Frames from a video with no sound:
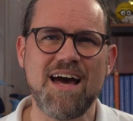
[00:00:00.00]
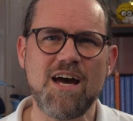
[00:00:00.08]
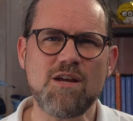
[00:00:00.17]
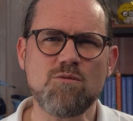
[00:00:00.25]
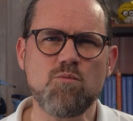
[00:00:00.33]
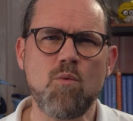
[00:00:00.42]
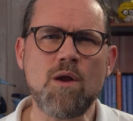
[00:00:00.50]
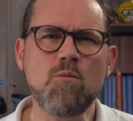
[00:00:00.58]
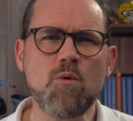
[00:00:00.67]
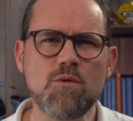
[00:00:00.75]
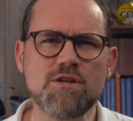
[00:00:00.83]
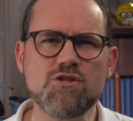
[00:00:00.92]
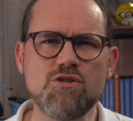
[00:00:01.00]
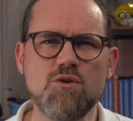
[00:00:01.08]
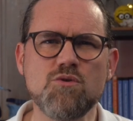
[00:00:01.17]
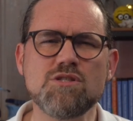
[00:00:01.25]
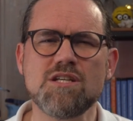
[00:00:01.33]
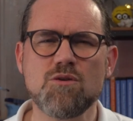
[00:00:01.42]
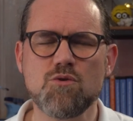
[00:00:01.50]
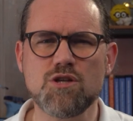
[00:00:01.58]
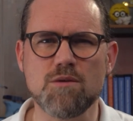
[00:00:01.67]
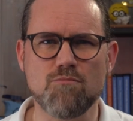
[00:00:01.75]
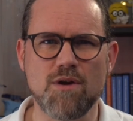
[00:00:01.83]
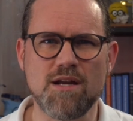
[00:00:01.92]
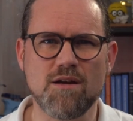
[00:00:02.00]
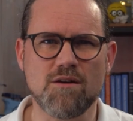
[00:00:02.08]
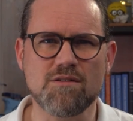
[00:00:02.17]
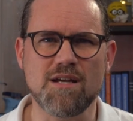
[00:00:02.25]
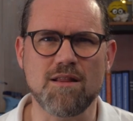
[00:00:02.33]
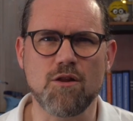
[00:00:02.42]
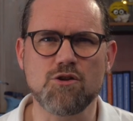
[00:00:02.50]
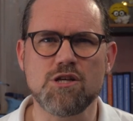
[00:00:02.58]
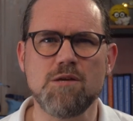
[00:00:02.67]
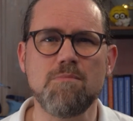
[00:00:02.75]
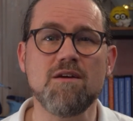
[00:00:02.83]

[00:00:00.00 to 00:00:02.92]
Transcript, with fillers: And when will this new single chip radar technology